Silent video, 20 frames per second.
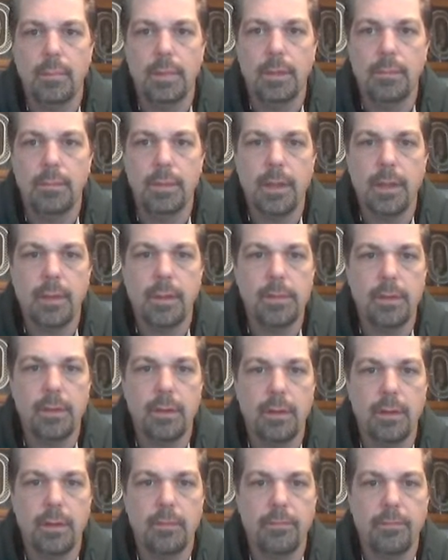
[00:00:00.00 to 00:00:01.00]
Sometimes they're
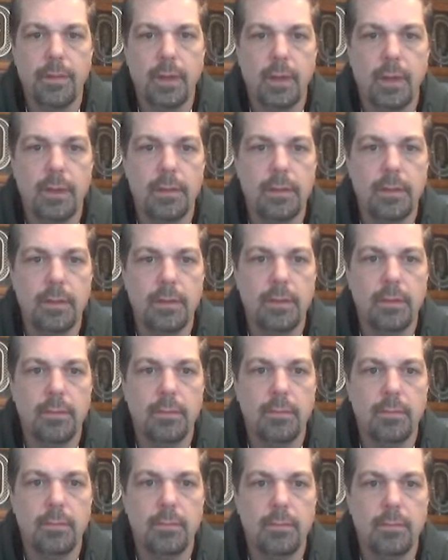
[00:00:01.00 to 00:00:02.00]
hard to find
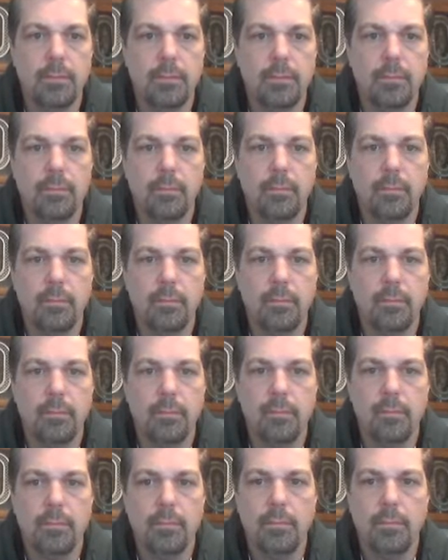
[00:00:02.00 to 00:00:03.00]
too.
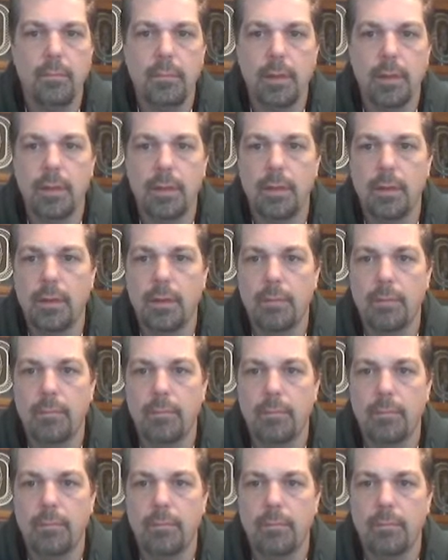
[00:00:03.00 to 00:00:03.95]
Here they are.